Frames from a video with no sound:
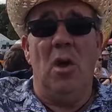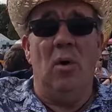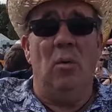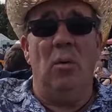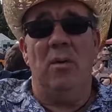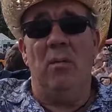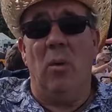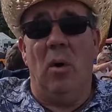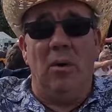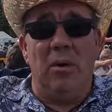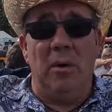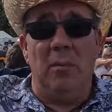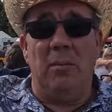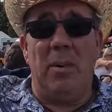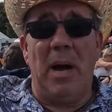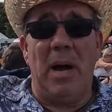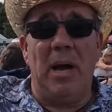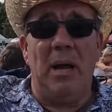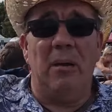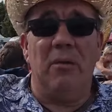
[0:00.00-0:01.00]
We've wandered
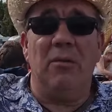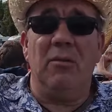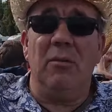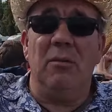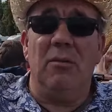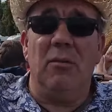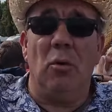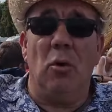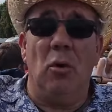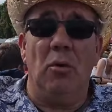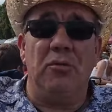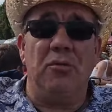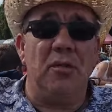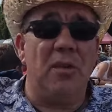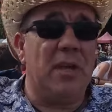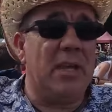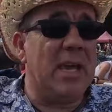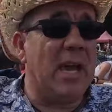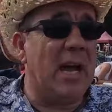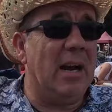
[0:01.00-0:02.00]
back and forth to
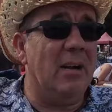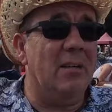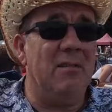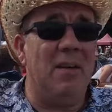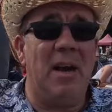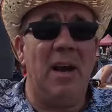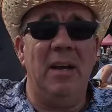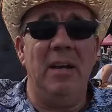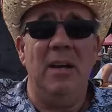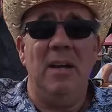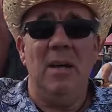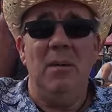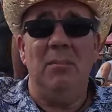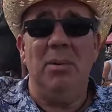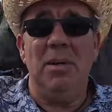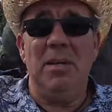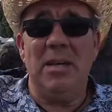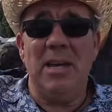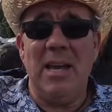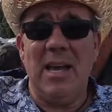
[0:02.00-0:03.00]
the caravan.
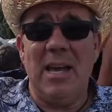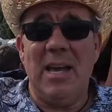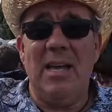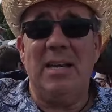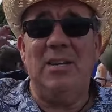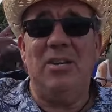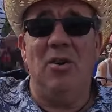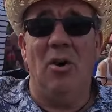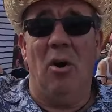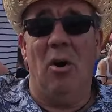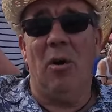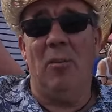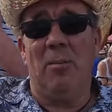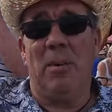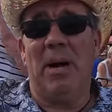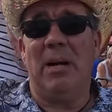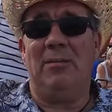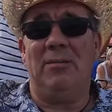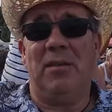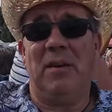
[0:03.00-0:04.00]
But yeah, not a
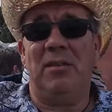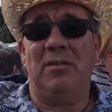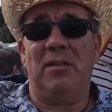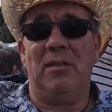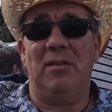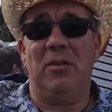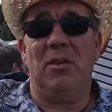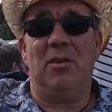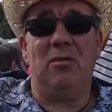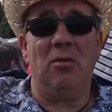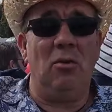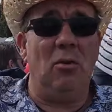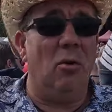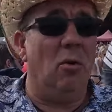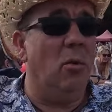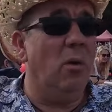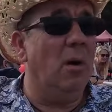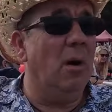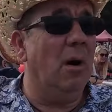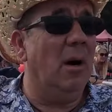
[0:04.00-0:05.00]
bad festival at all.
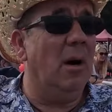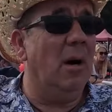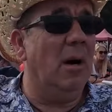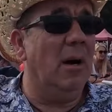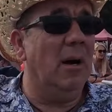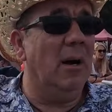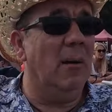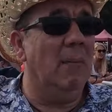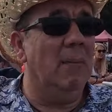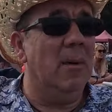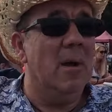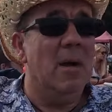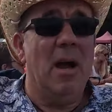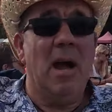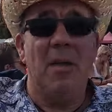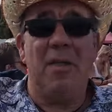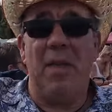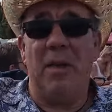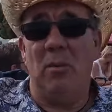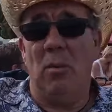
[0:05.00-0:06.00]
Um,
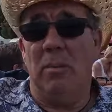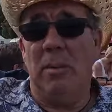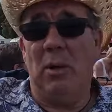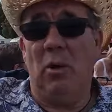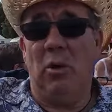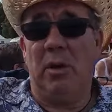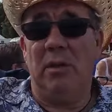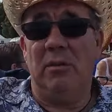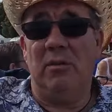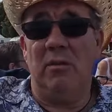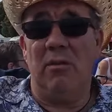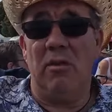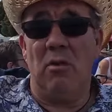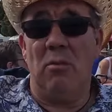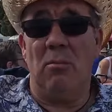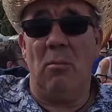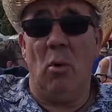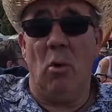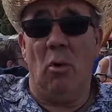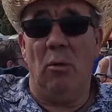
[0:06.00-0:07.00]
I think we'll be looking to do
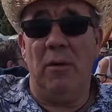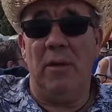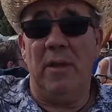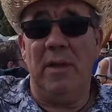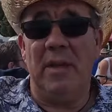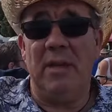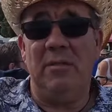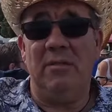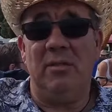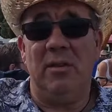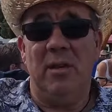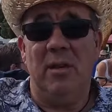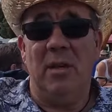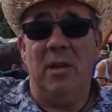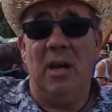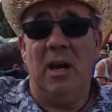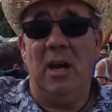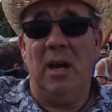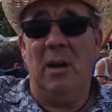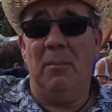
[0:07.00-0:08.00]
more of these
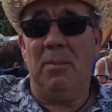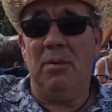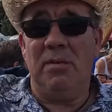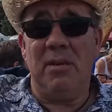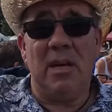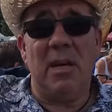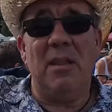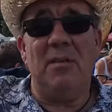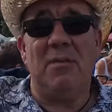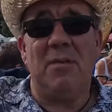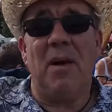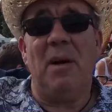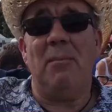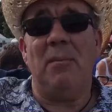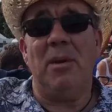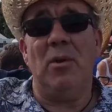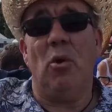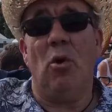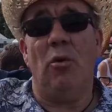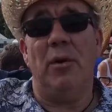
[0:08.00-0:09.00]
uh, particularly
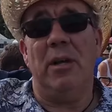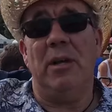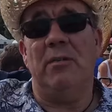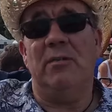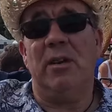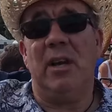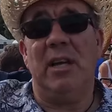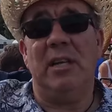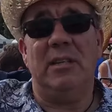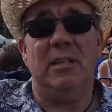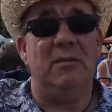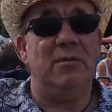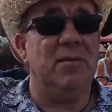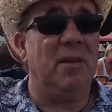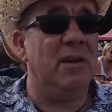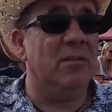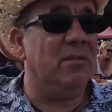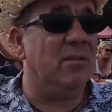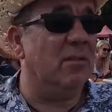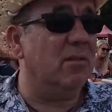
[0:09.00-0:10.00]
family orientated
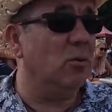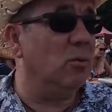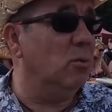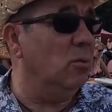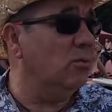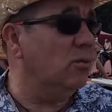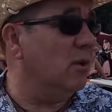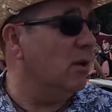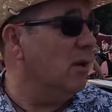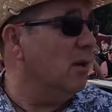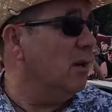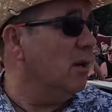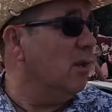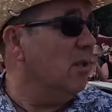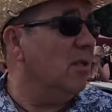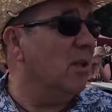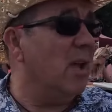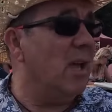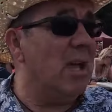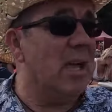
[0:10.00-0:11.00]
festivals.
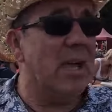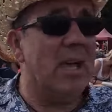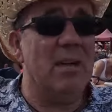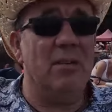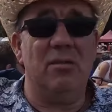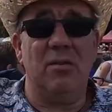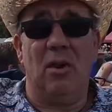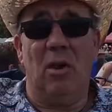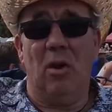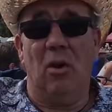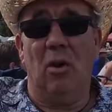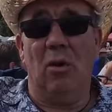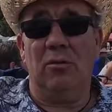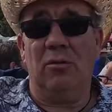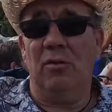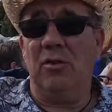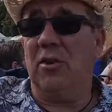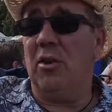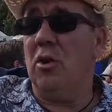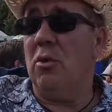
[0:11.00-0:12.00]
There is a lot
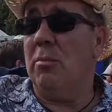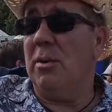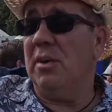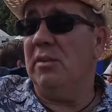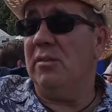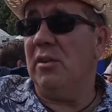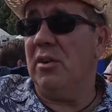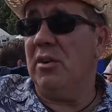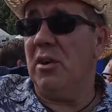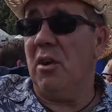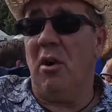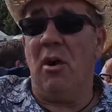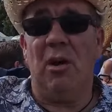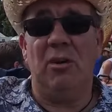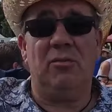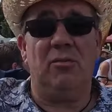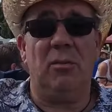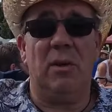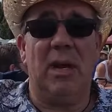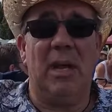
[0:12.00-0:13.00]
to do, but it's a
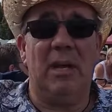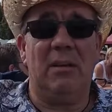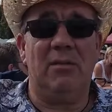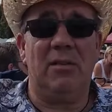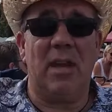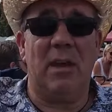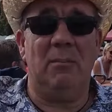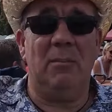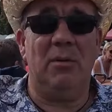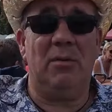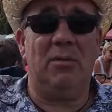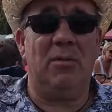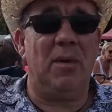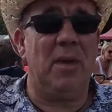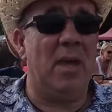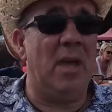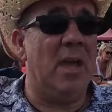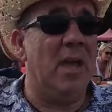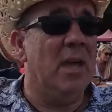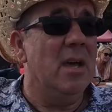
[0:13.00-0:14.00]
nice relaxed
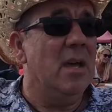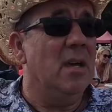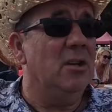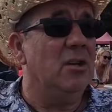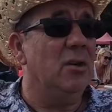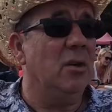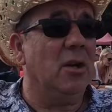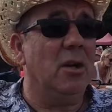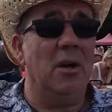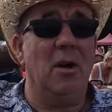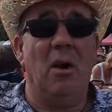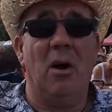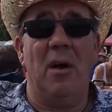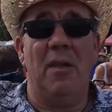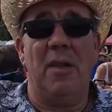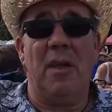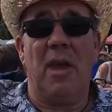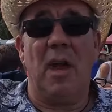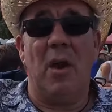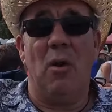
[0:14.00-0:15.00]
atmosphere. You can
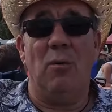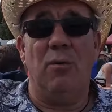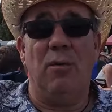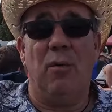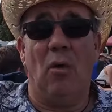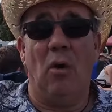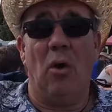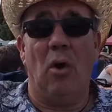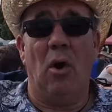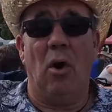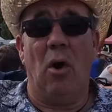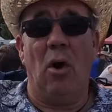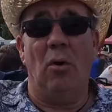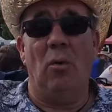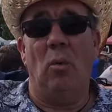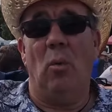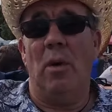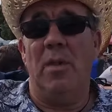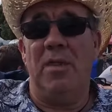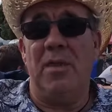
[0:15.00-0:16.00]
either go full on
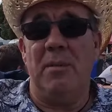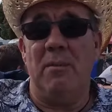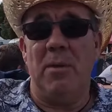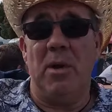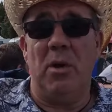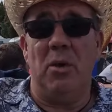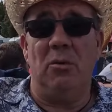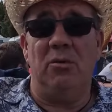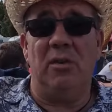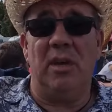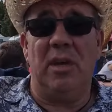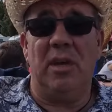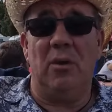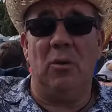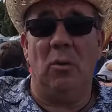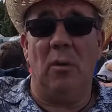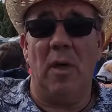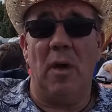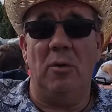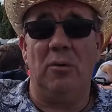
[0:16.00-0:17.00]
with your music and
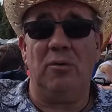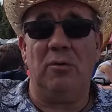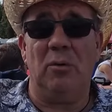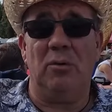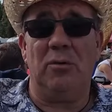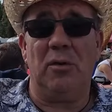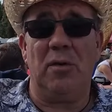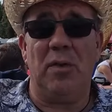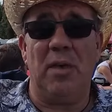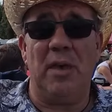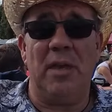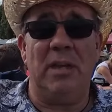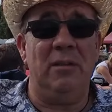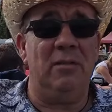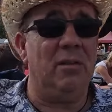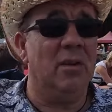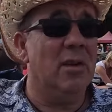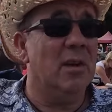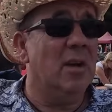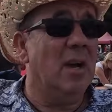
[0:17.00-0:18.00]
all those sorts of
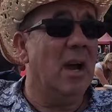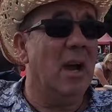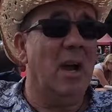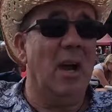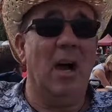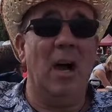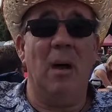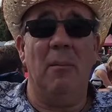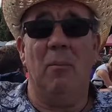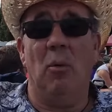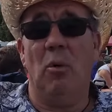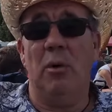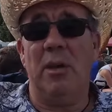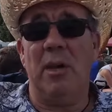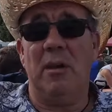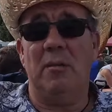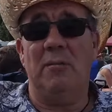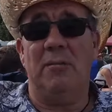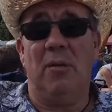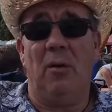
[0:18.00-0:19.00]
things, um, or you
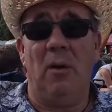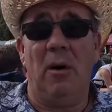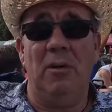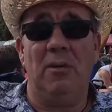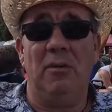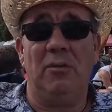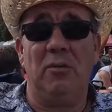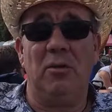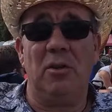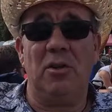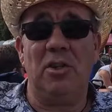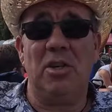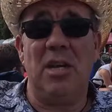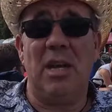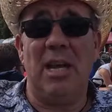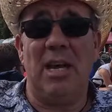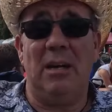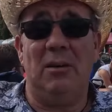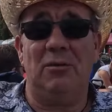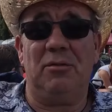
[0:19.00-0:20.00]
can find the sort of chill
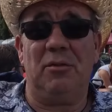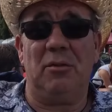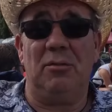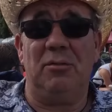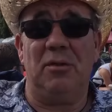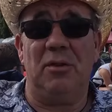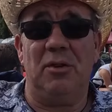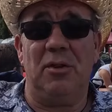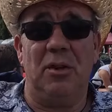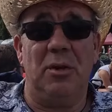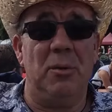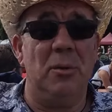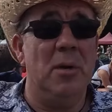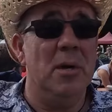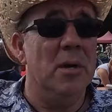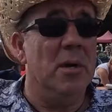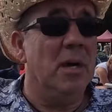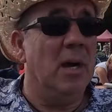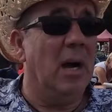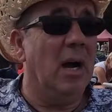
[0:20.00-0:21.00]
out stuff to do.
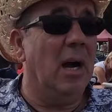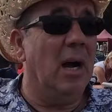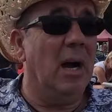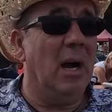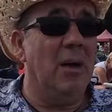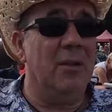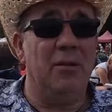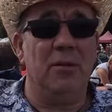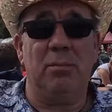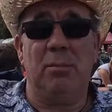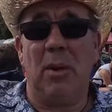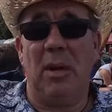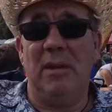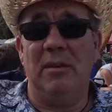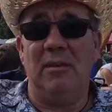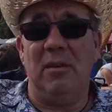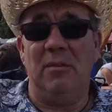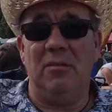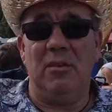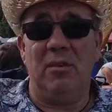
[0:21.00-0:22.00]
Uh, there's
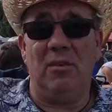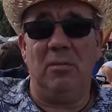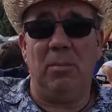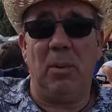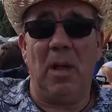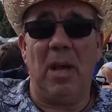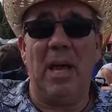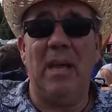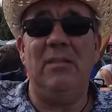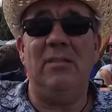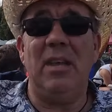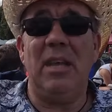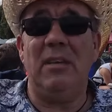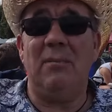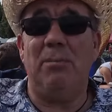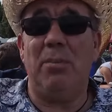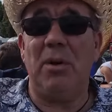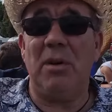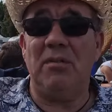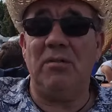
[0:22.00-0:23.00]
plenty of displays,
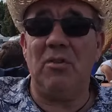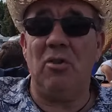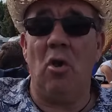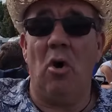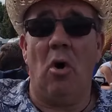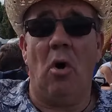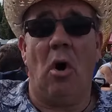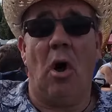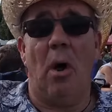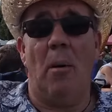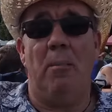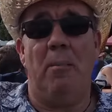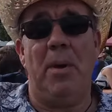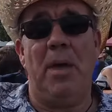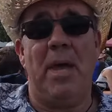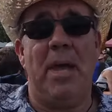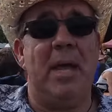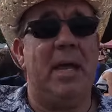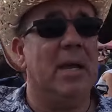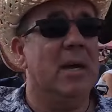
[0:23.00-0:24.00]
but it's not a
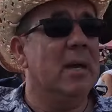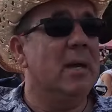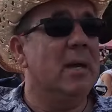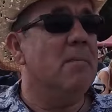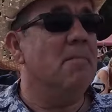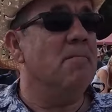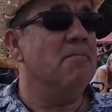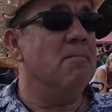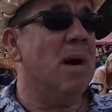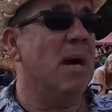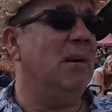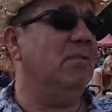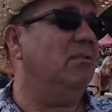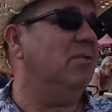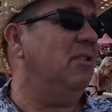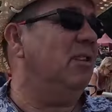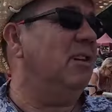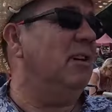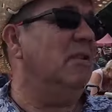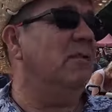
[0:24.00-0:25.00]
big,
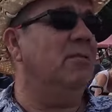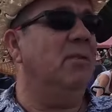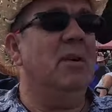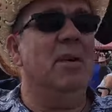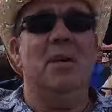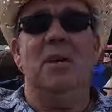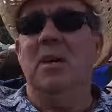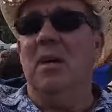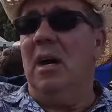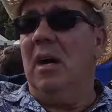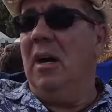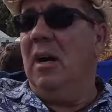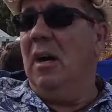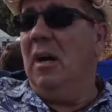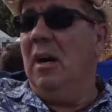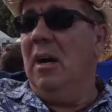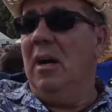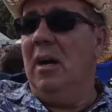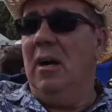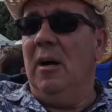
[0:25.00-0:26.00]
massive,
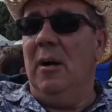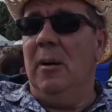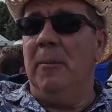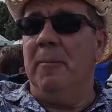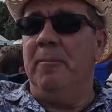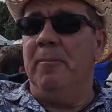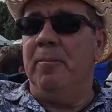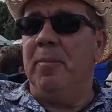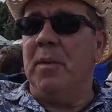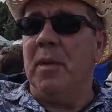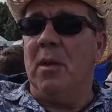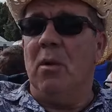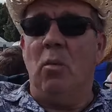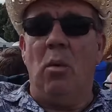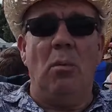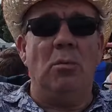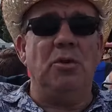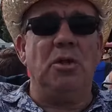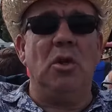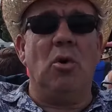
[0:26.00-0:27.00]
um,
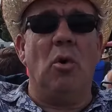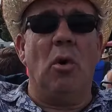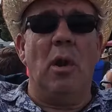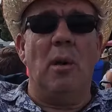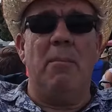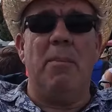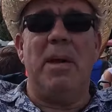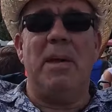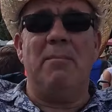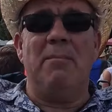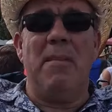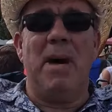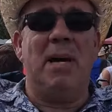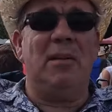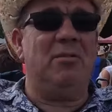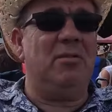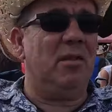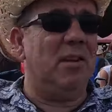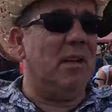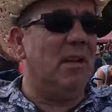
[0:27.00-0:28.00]
what would you call it, a big,
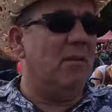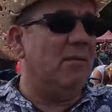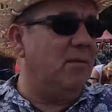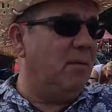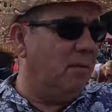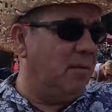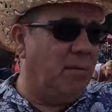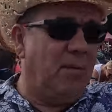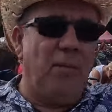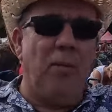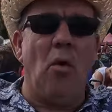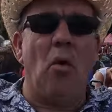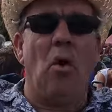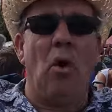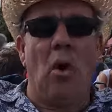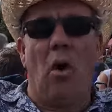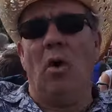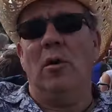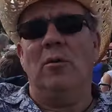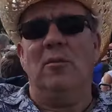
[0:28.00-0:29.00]
massive,
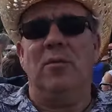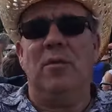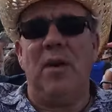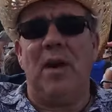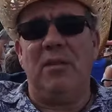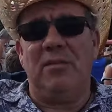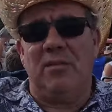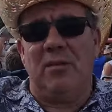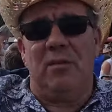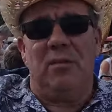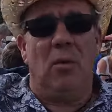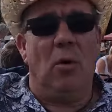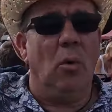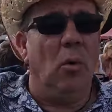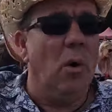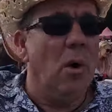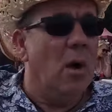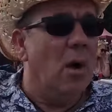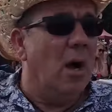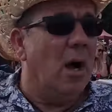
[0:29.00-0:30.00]
full-on festival.
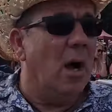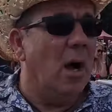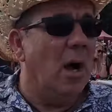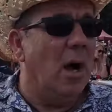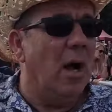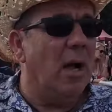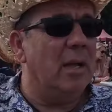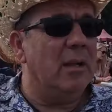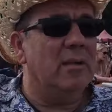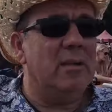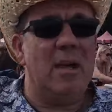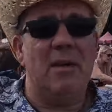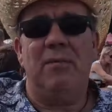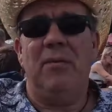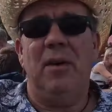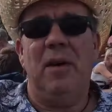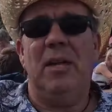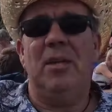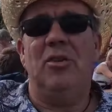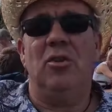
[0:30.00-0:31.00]
Uh, it
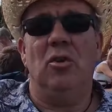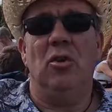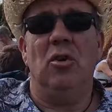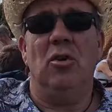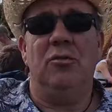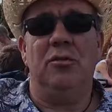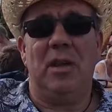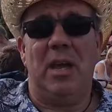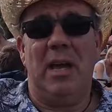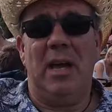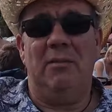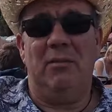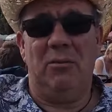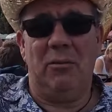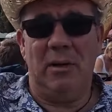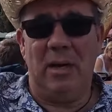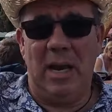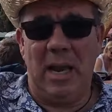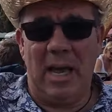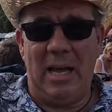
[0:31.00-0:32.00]
definitely does have a
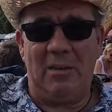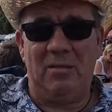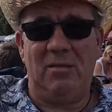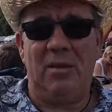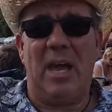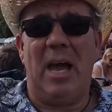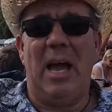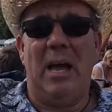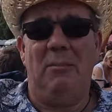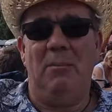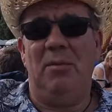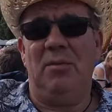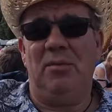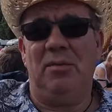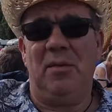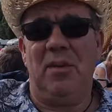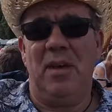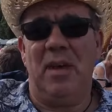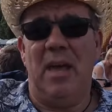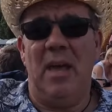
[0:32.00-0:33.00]
relaxed
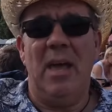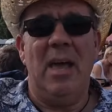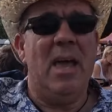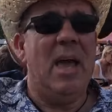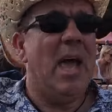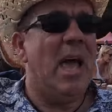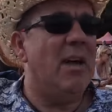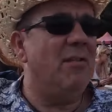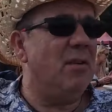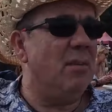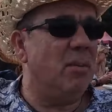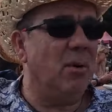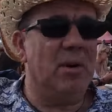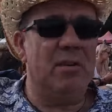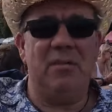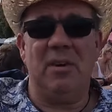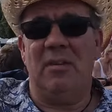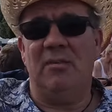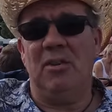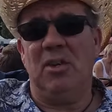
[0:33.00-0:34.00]
atmosphere.
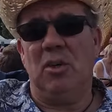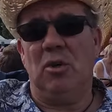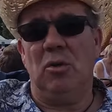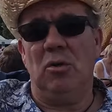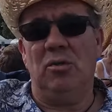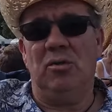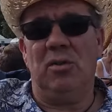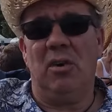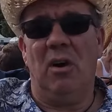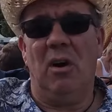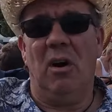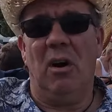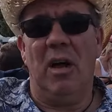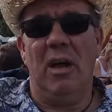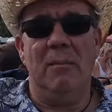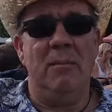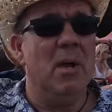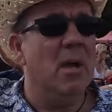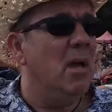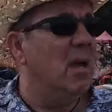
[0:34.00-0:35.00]
Everybody's having a good
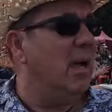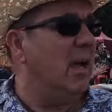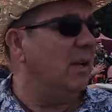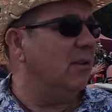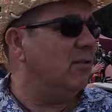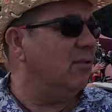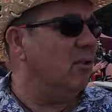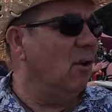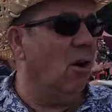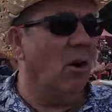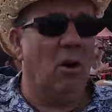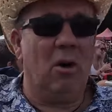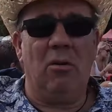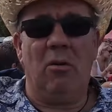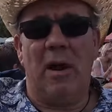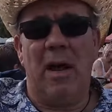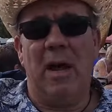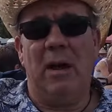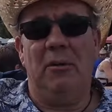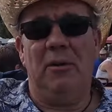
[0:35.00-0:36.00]
time. It's not
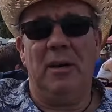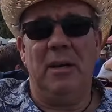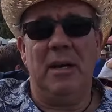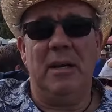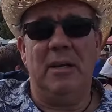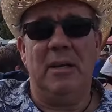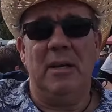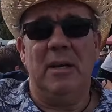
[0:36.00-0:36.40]
crowded.